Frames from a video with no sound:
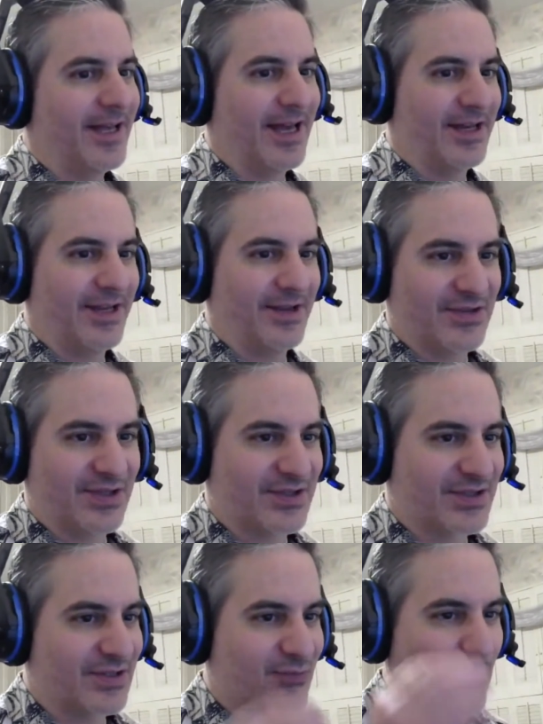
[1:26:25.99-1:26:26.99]
And it was
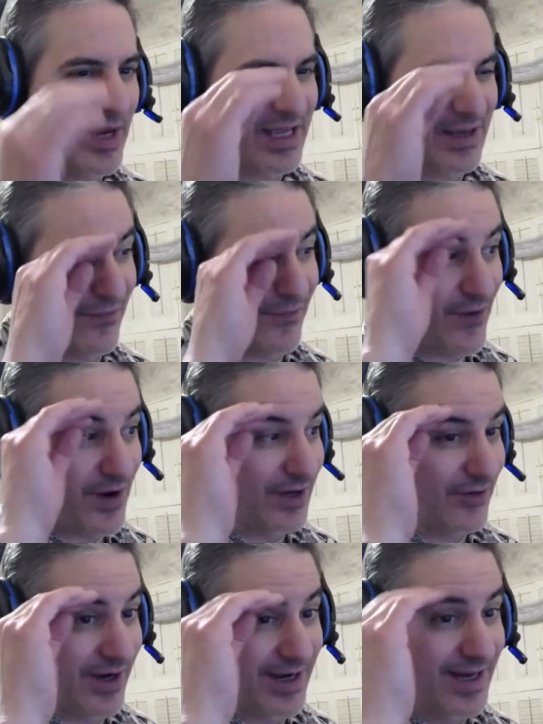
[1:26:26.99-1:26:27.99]
just wicked
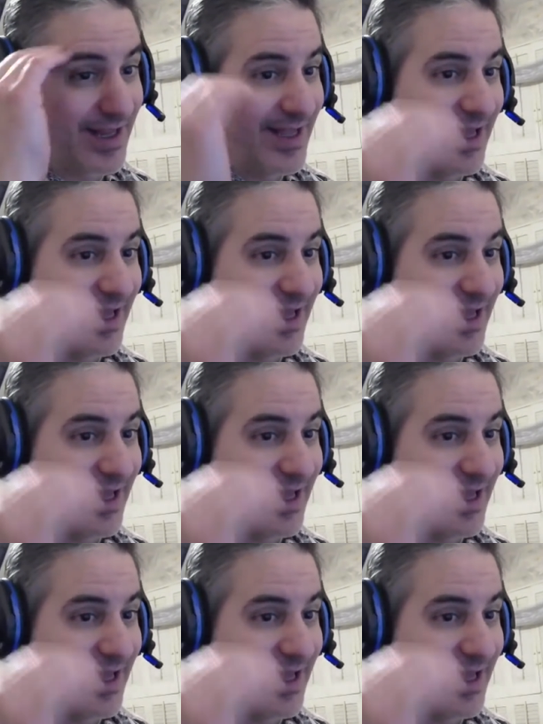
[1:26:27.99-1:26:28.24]
funny, right?